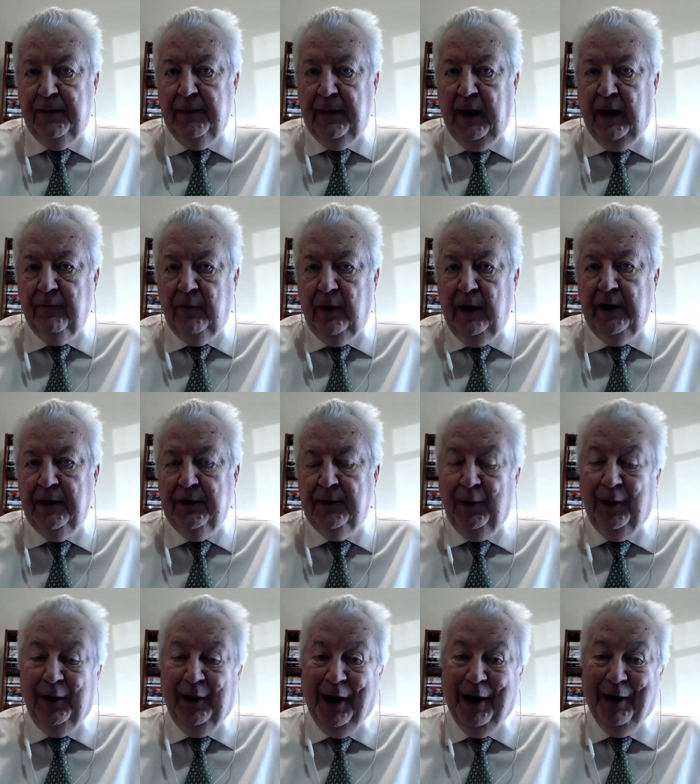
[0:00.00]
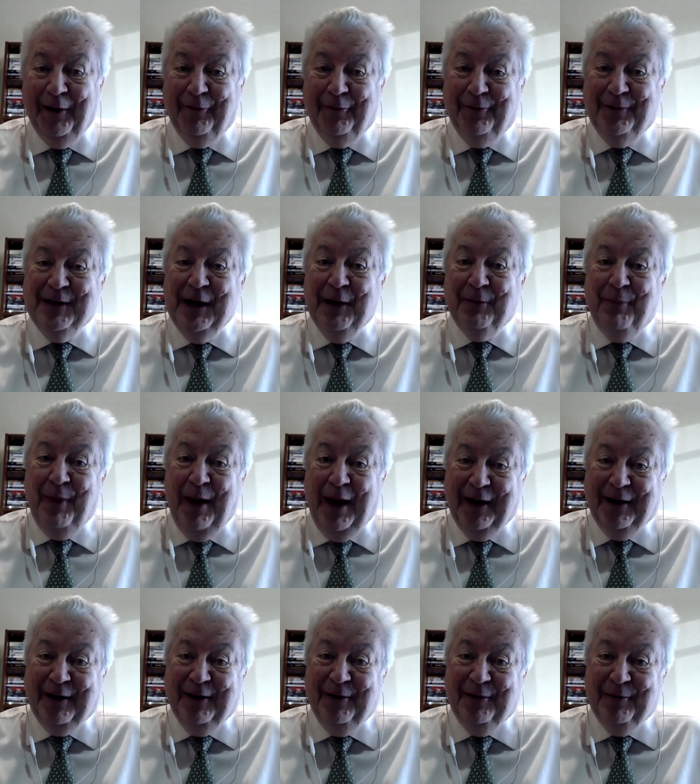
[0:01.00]
I've run into a lot of
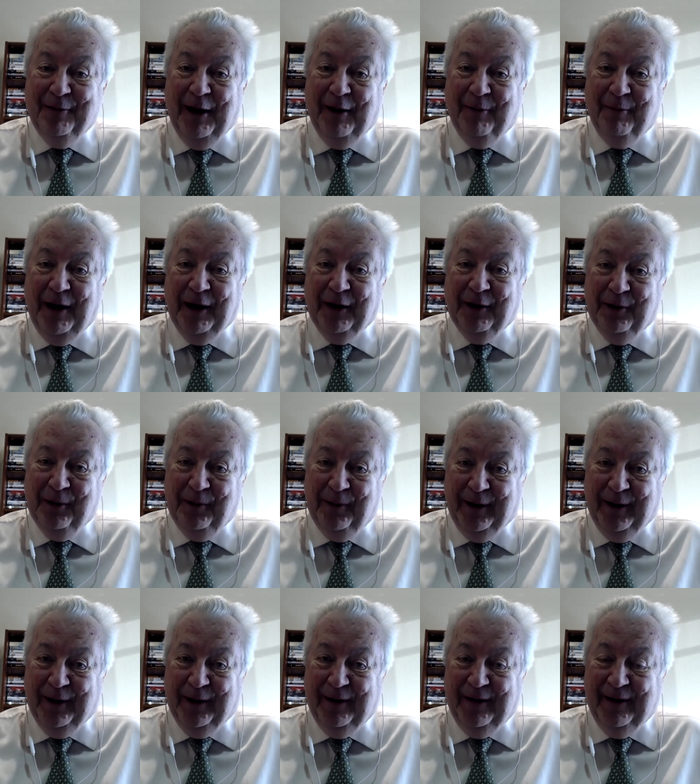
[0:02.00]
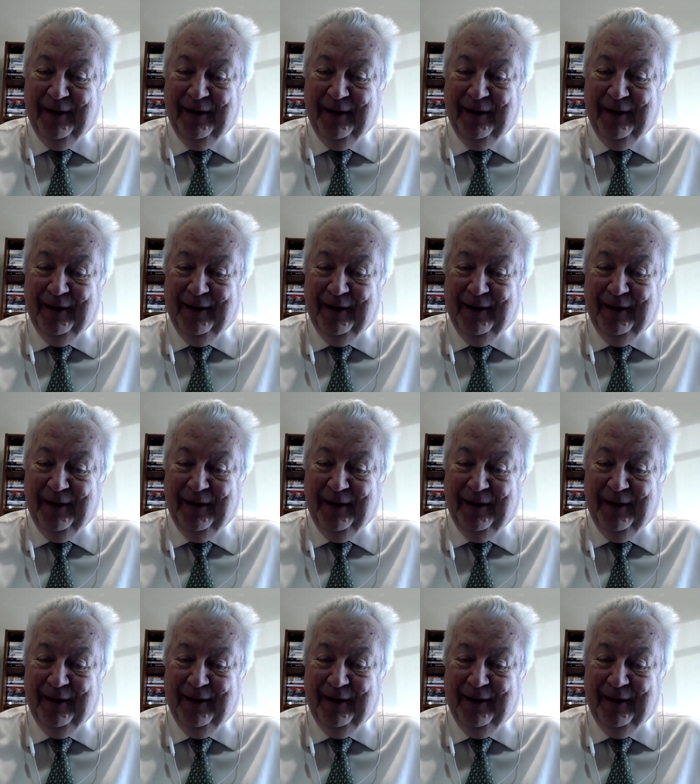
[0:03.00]
setbacks throughout my career.